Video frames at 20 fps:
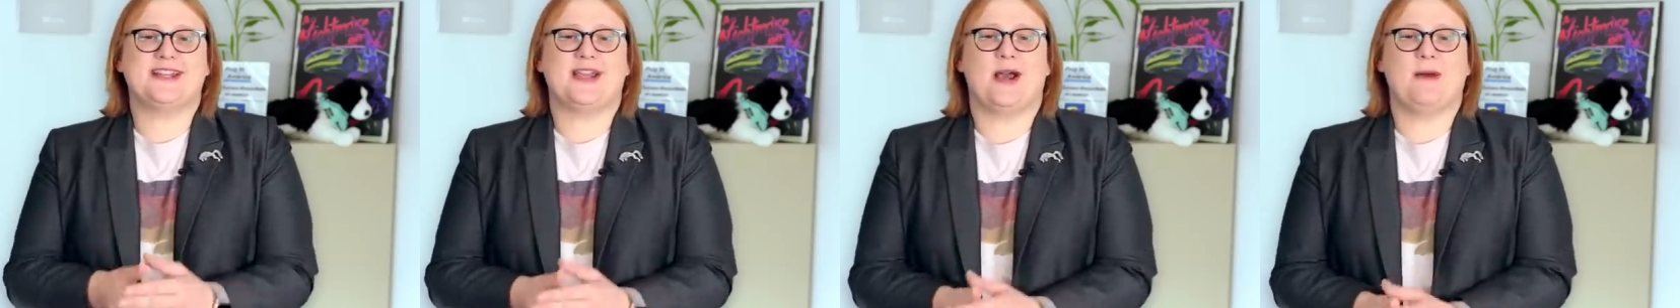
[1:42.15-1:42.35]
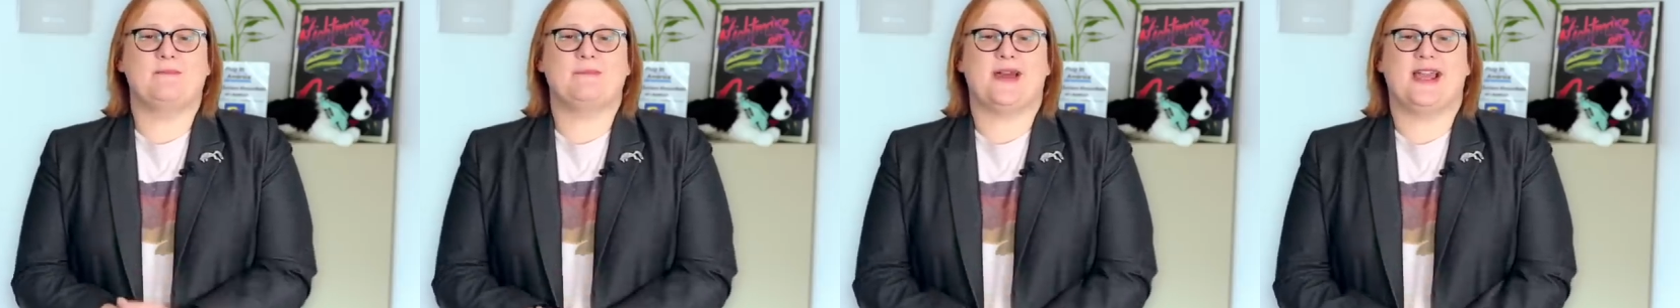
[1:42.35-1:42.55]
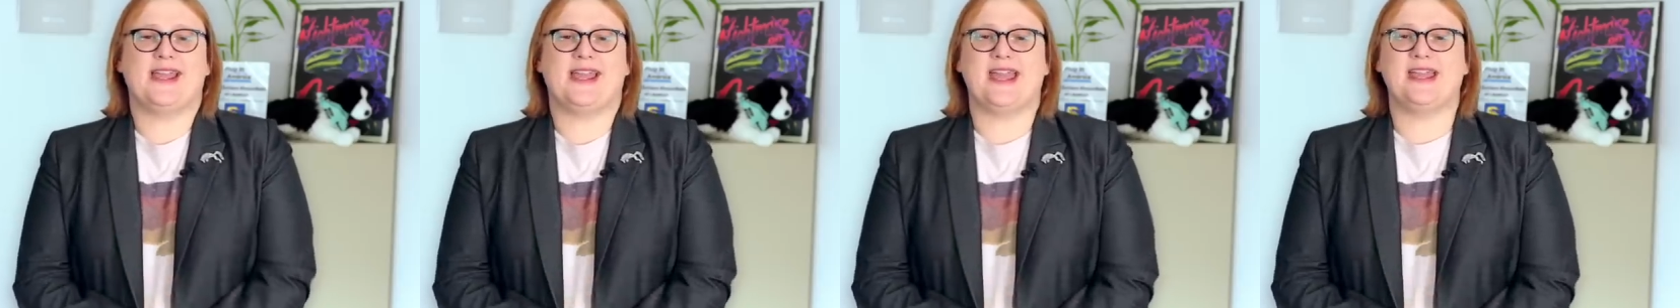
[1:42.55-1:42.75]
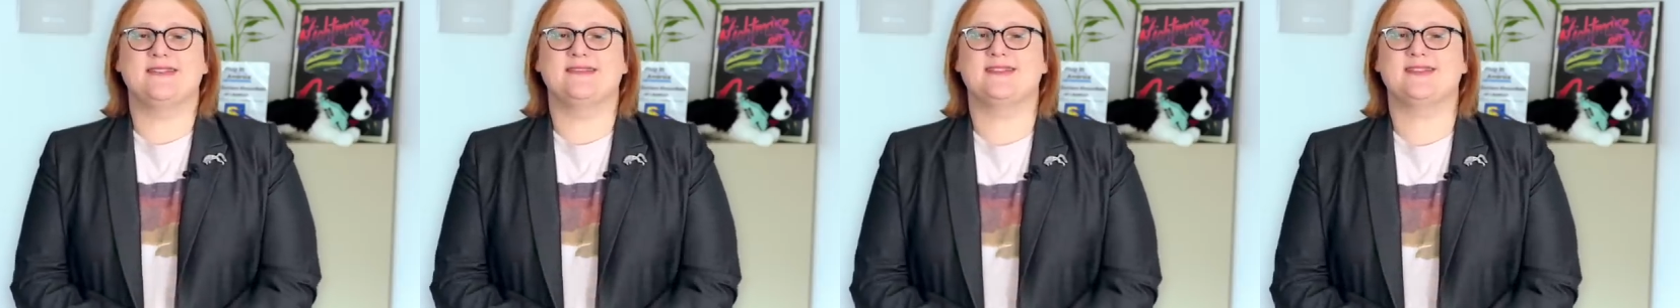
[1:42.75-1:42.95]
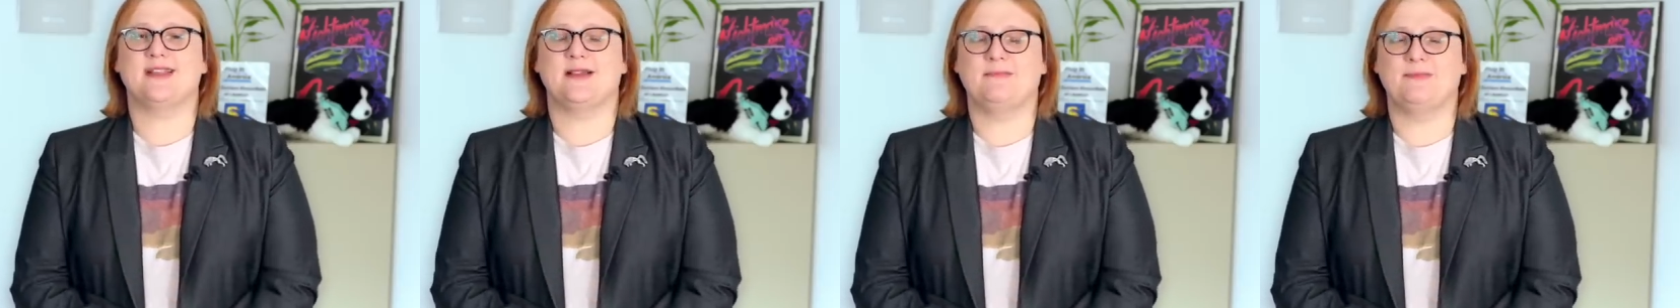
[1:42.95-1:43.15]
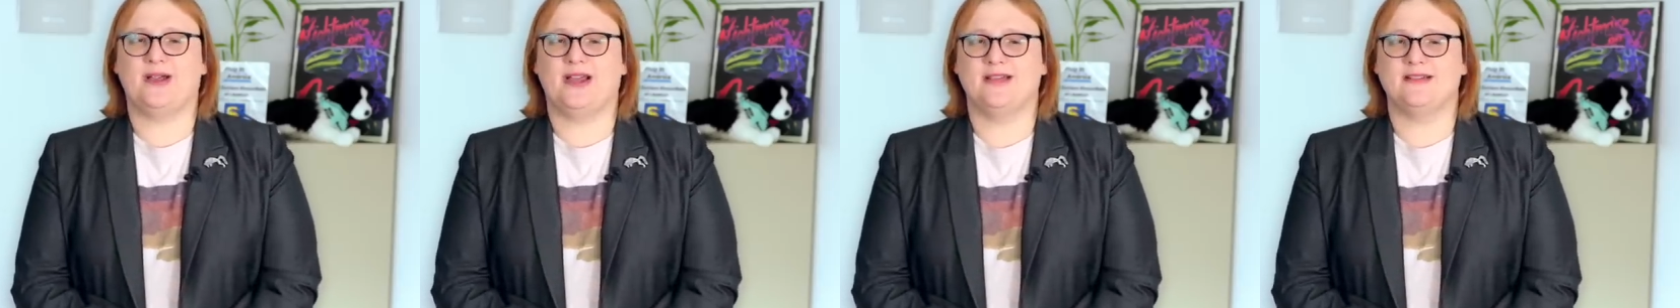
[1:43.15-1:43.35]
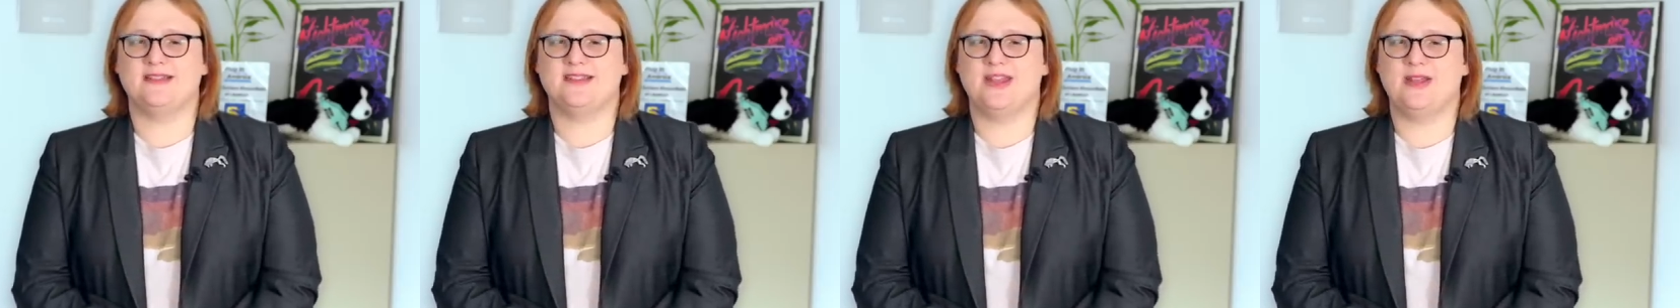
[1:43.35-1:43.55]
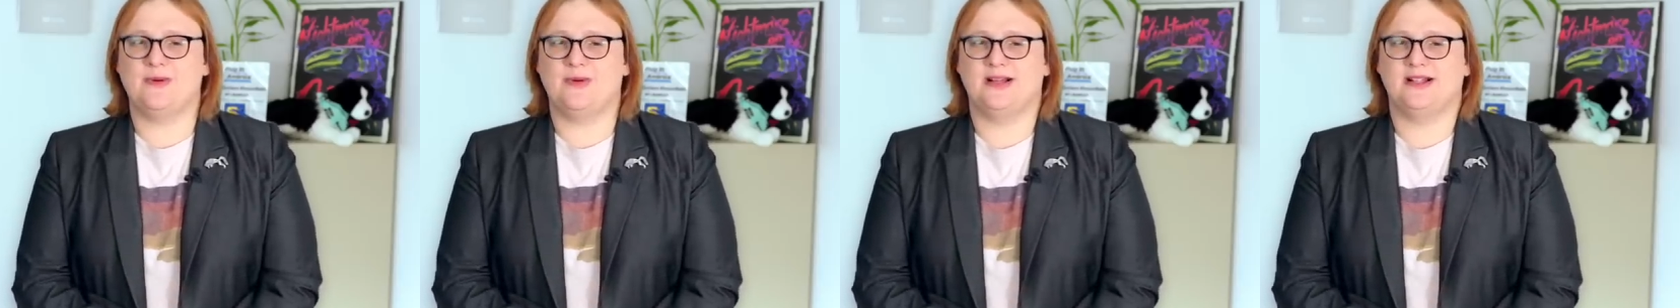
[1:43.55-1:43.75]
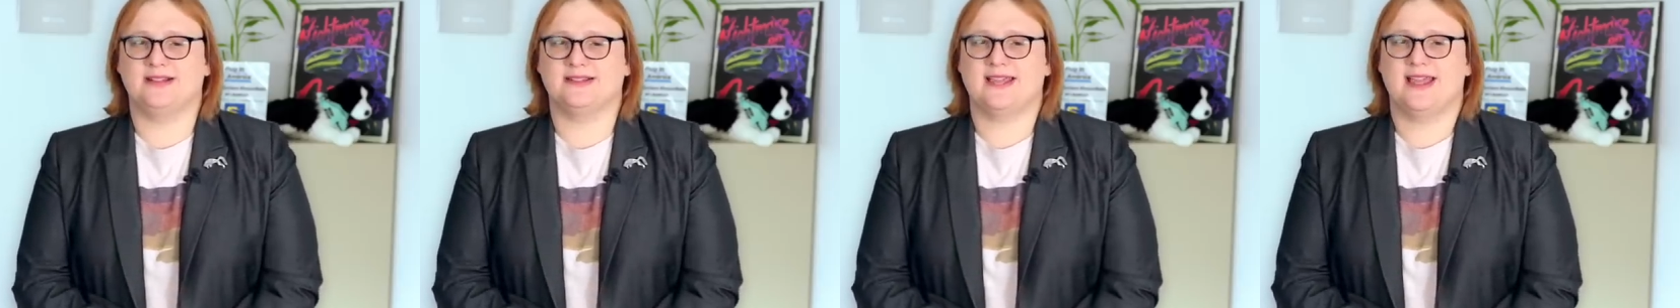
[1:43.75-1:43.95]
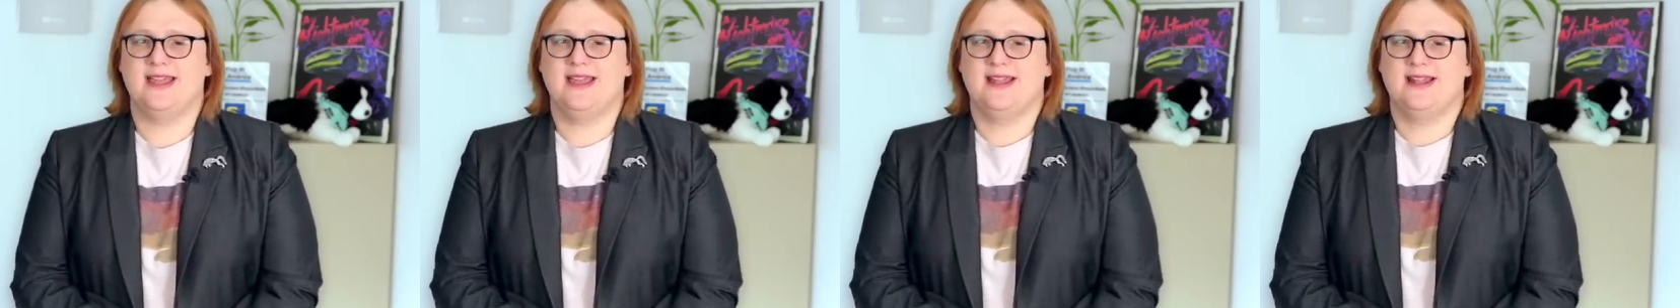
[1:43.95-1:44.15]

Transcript: comeback in some parts of the world